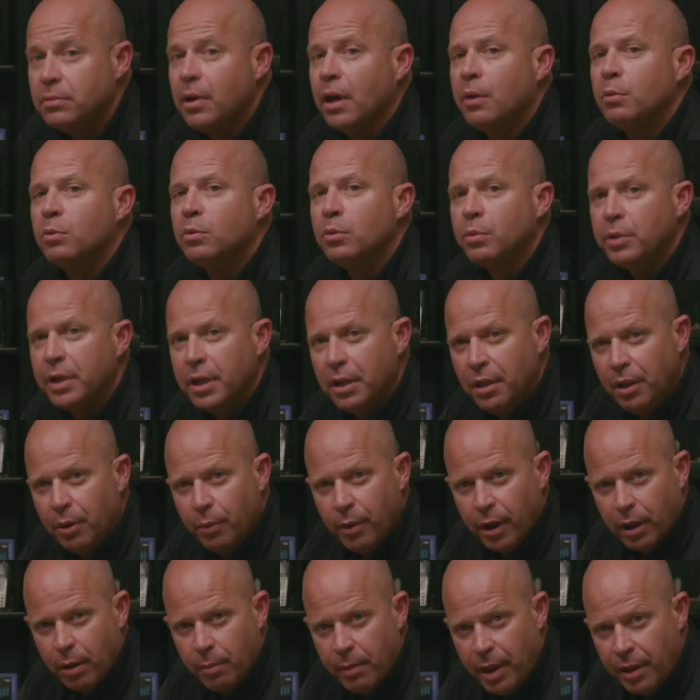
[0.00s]
I
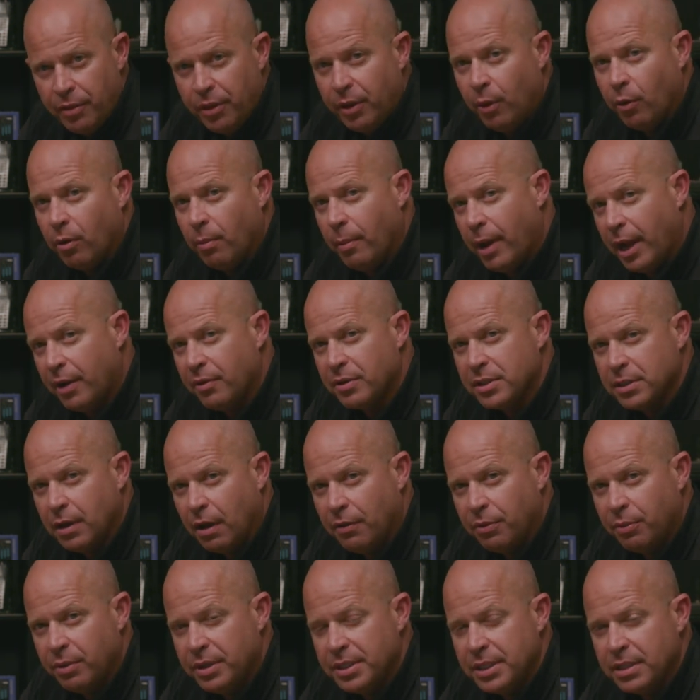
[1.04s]
really recommend that you go to
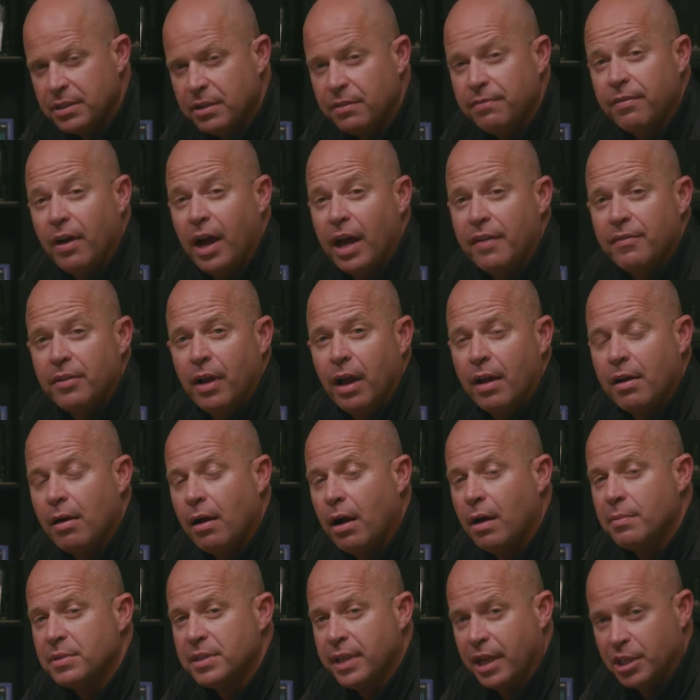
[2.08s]

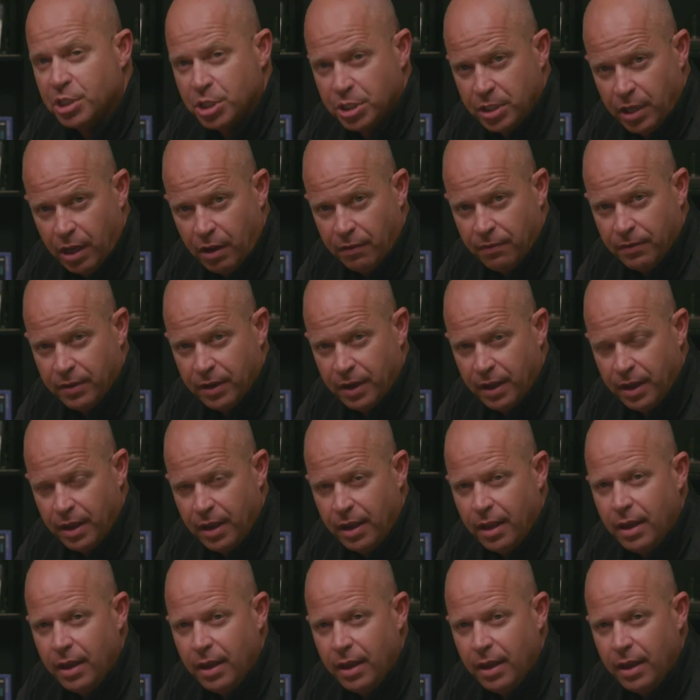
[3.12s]
Microsoft365.com slash shift